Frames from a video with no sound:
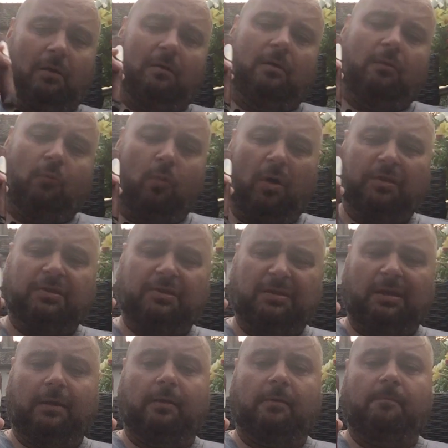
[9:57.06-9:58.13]
one
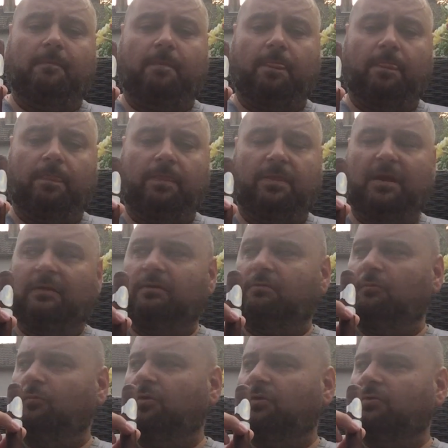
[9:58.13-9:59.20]
thing that
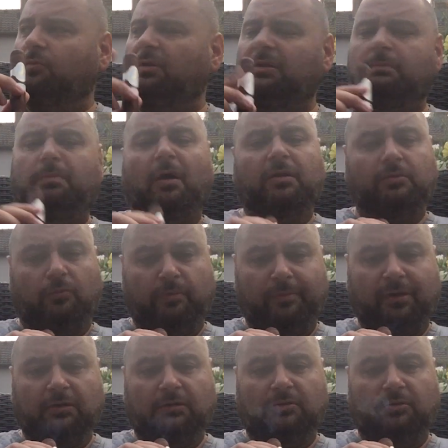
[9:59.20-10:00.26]
was really bothering
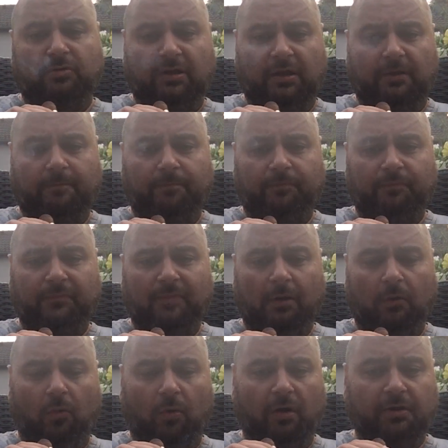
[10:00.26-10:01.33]
me today
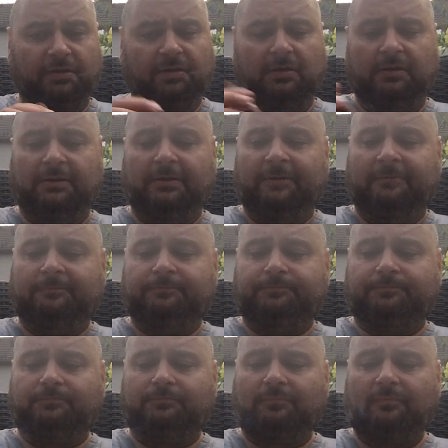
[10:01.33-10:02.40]
was
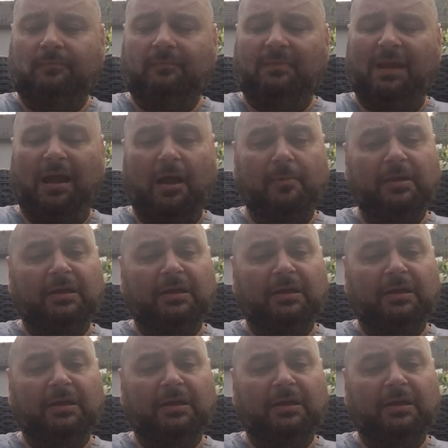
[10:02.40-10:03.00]
I mean, they're